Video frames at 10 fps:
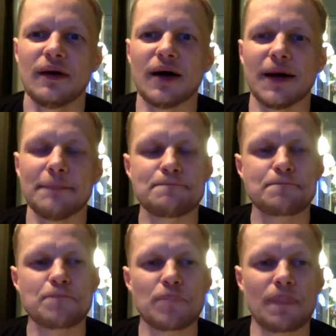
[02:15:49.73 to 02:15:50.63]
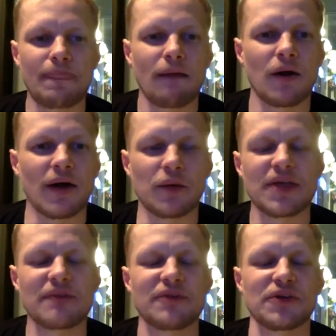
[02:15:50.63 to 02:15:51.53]
Um, all right,
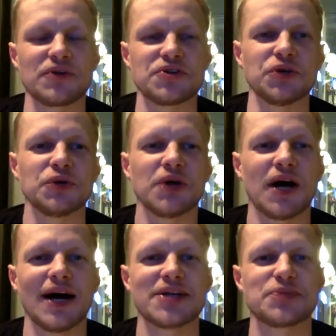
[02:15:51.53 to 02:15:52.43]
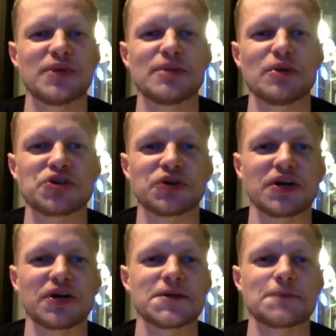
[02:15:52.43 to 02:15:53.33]
without further ado, uh, it's been emotional,
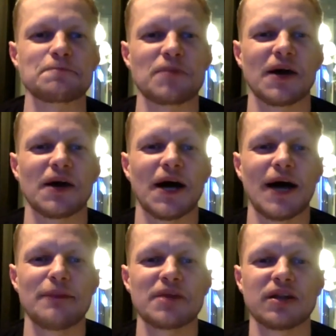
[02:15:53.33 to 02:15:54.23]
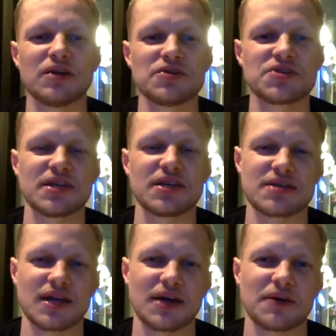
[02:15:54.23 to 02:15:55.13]
guys. Uh, I'm going to close
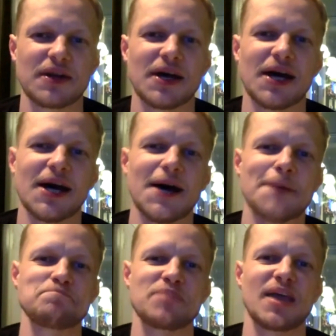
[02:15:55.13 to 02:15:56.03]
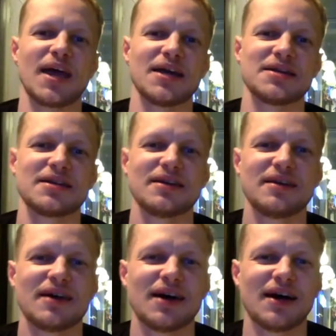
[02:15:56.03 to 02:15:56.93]
things out. Um, and,
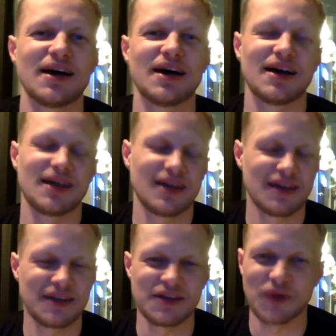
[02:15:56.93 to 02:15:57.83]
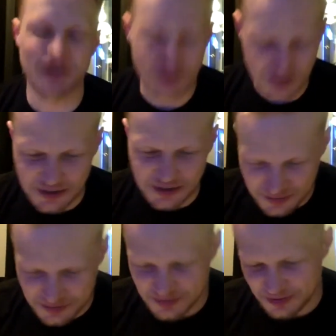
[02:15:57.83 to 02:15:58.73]
uh, you know, I,
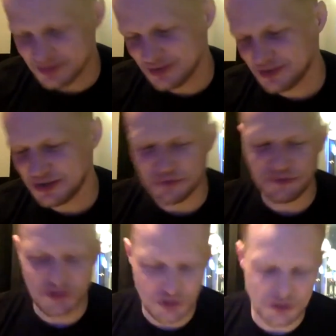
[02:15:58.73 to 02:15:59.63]
I feel